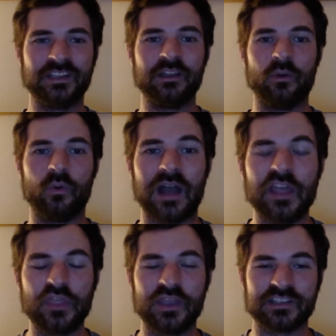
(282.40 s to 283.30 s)
what I
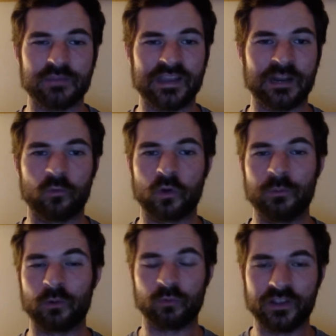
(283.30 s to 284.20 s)
think is a made-up world,
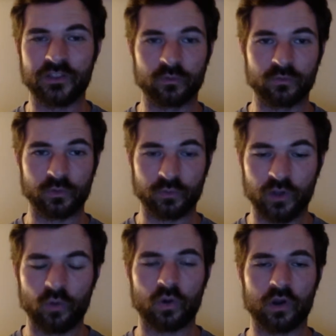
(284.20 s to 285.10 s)
but really the, the
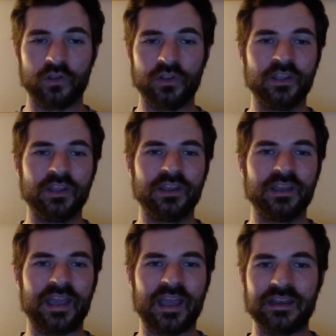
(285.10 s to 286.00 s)
real world.
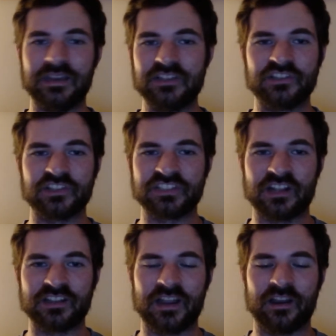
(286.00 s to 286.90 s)
And he's just
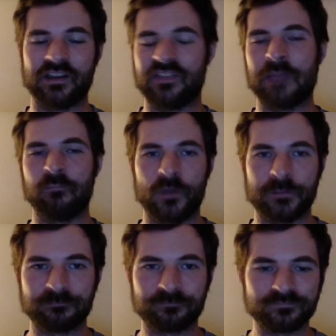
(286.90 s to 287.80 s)
stuck there, and at that
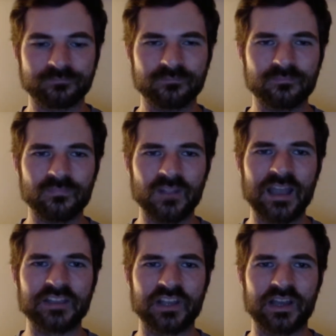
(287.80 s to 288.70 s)
point
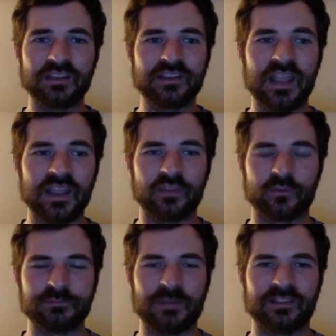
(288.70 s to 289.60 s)
has uh, gained the
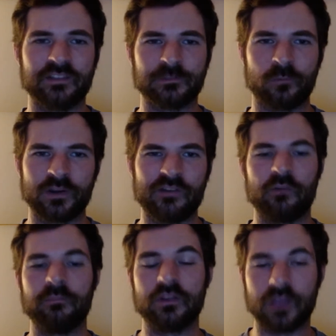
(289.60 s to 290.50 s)
respect and support of
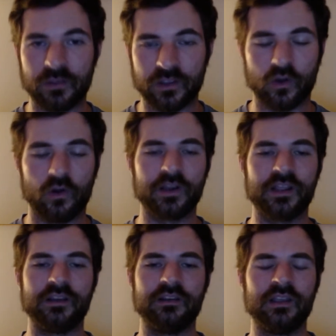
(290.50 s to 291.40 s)
everyone, becoming a
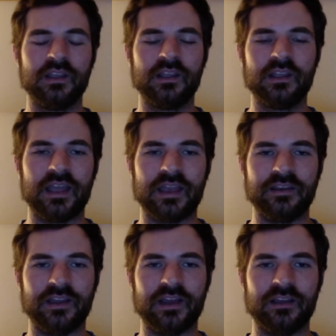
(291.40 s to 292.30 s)
guardian
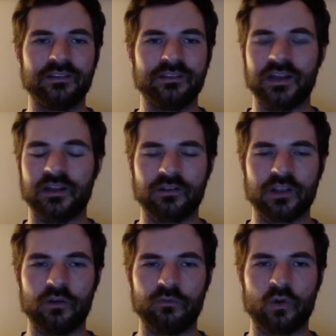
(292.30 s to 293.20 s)
and, uh, you know,
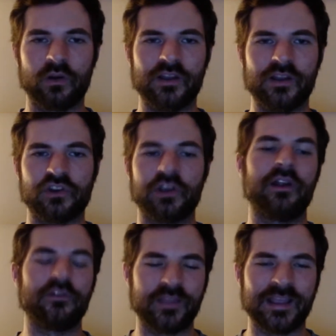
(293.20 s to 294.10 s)
going forward on his journey right
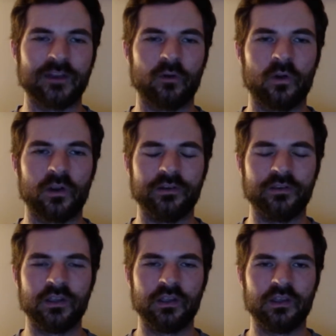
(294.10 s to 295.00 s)
after they got Auron
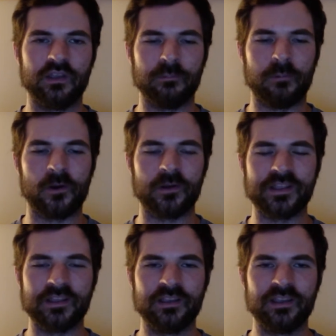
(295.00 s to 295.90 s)
in the
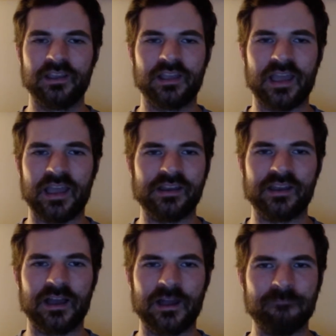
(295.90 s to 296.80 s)
party. And,
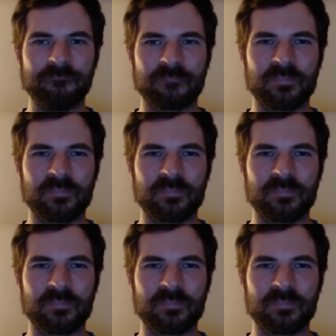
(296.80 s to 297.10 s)
um...